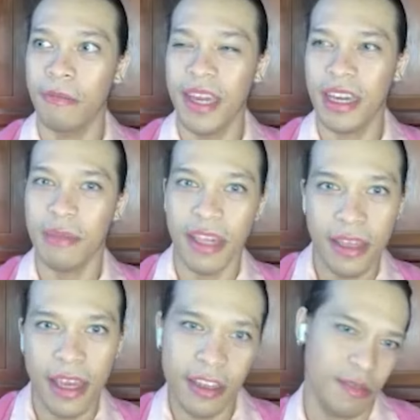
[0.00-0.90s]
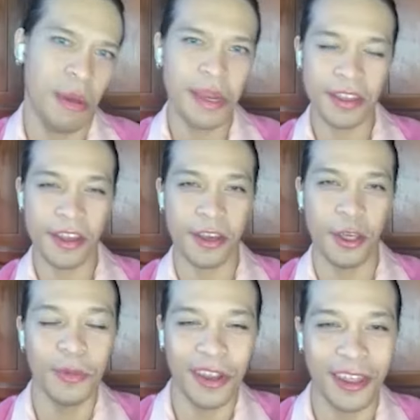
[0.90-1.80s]
making mistakes. I mean, it's a
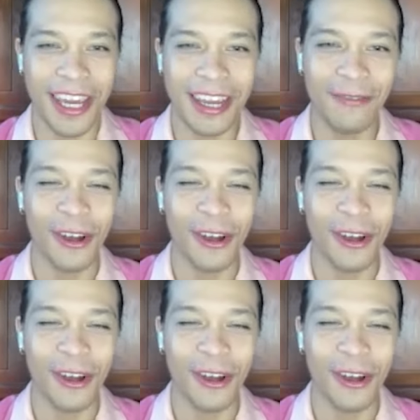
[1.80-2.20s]
human thing.